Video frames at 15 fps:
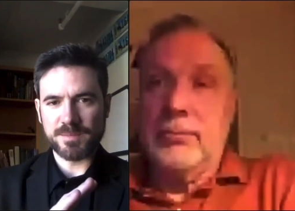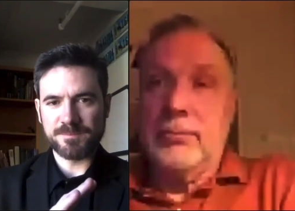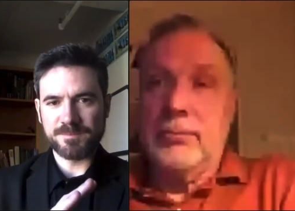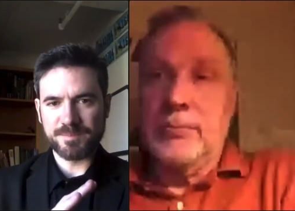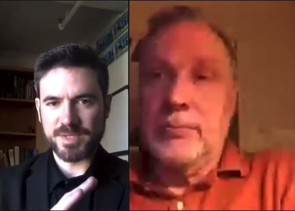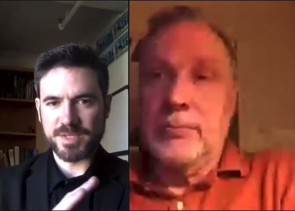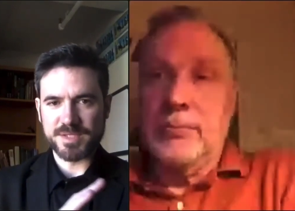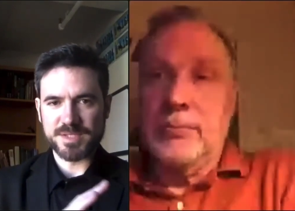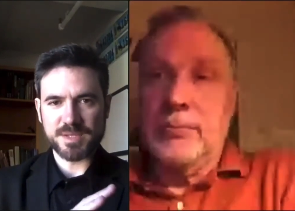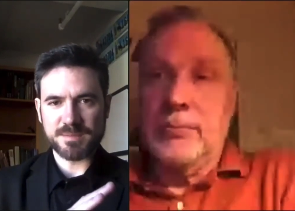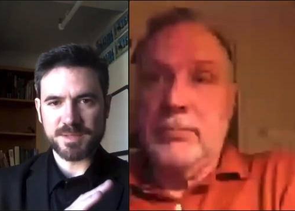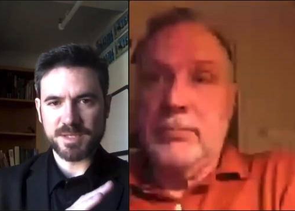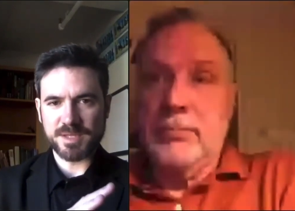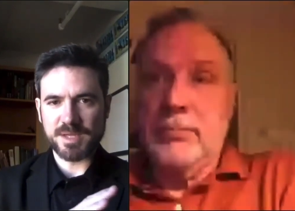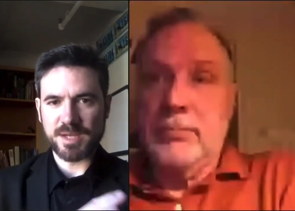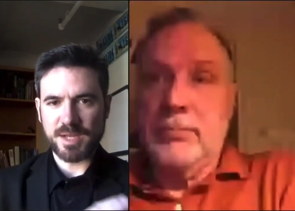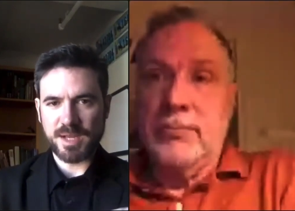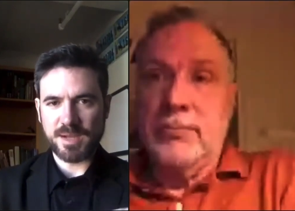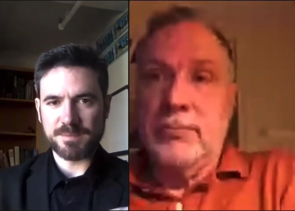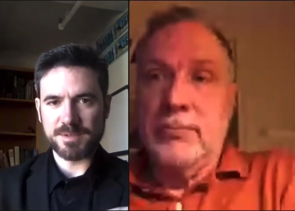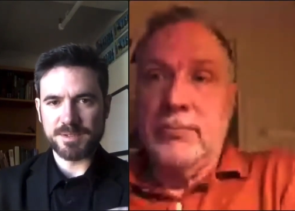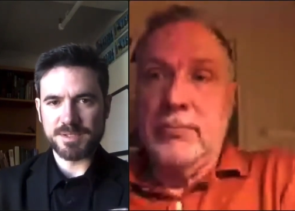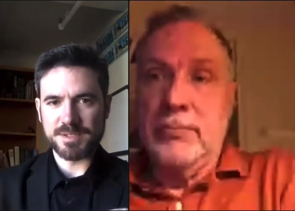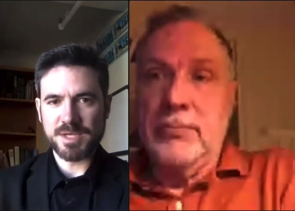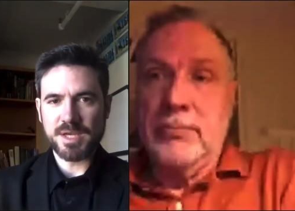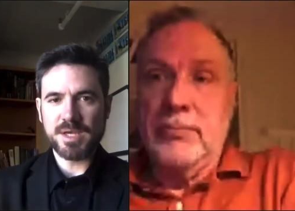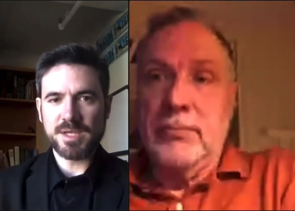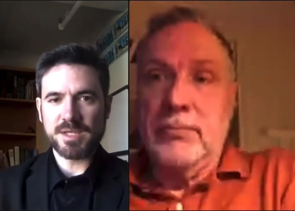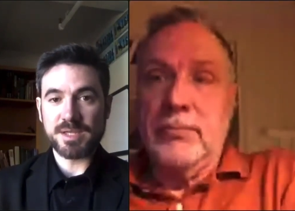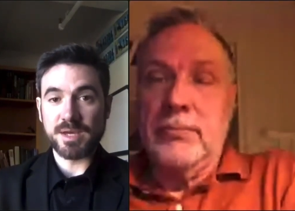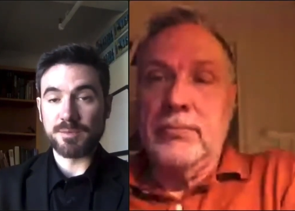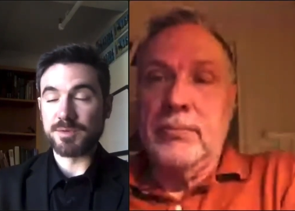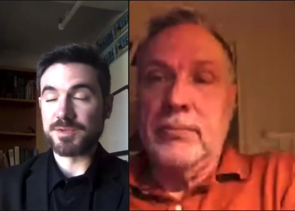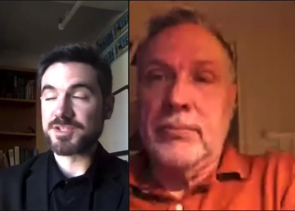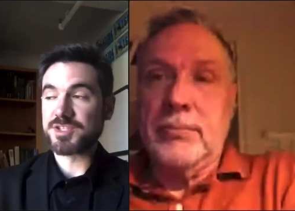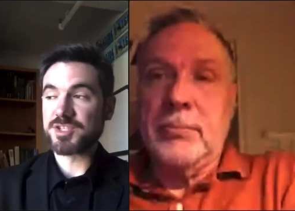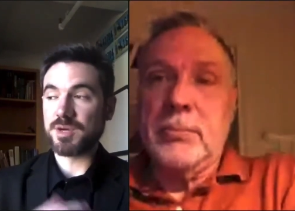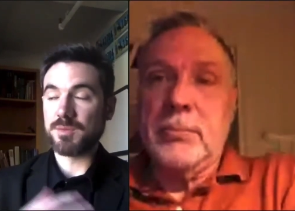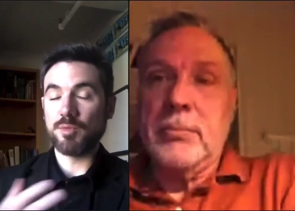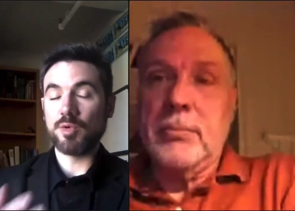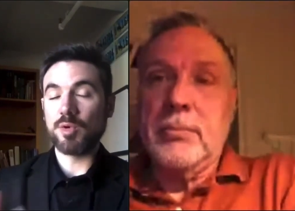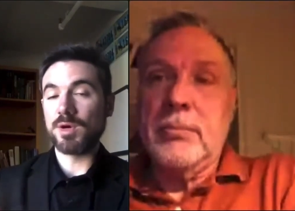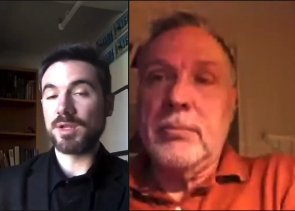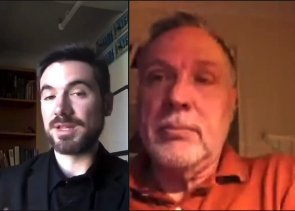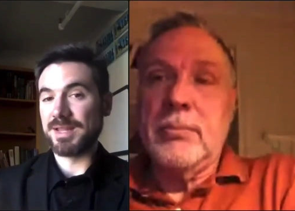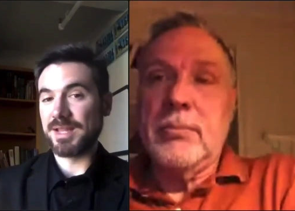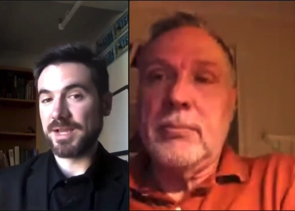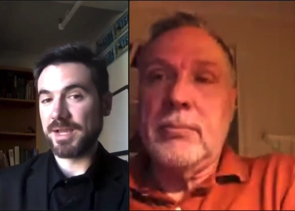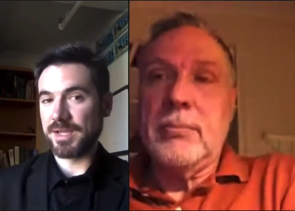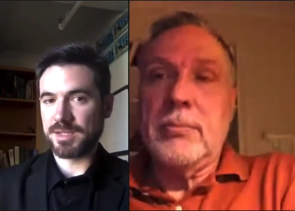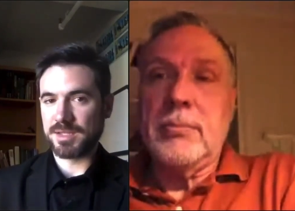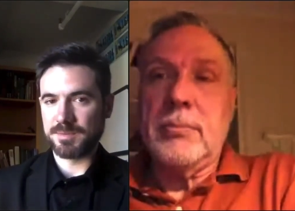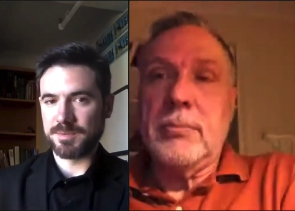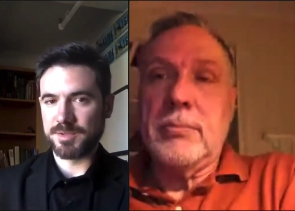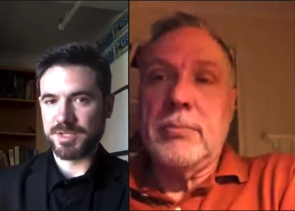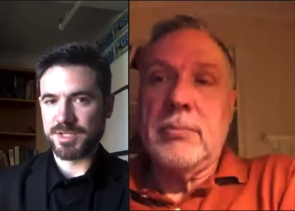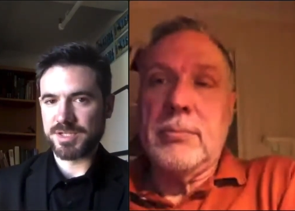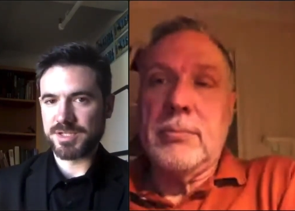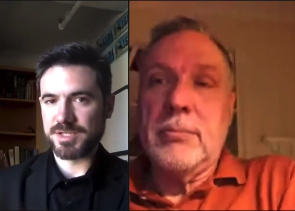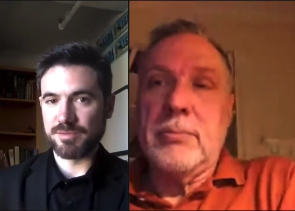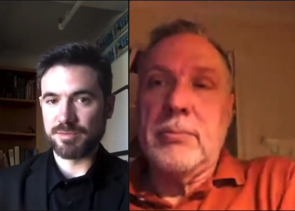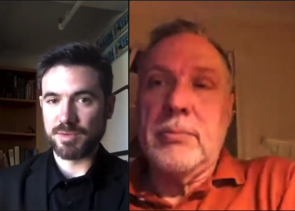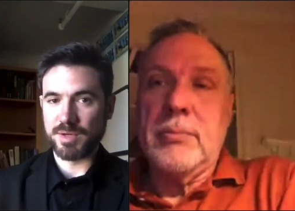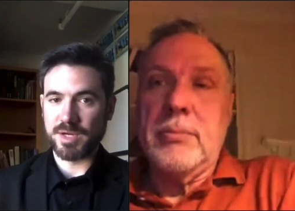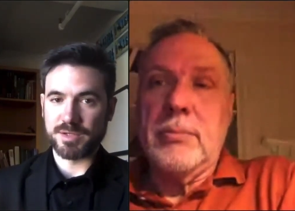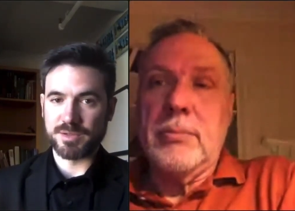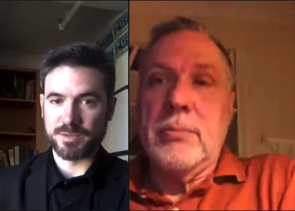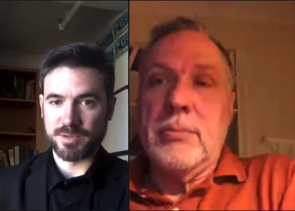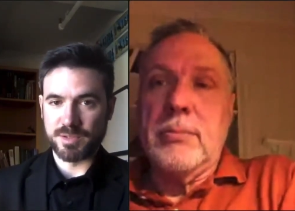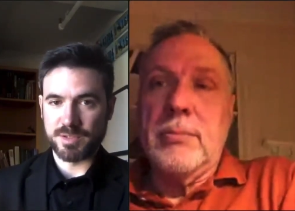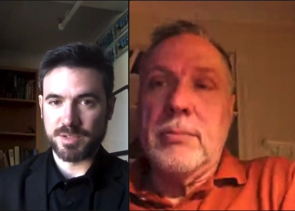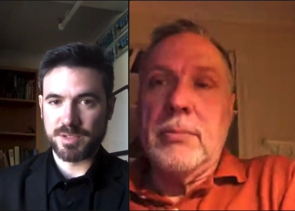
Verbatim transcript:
Speaker 1: that something had happened that was somewhat like the prediction of Ragnarok.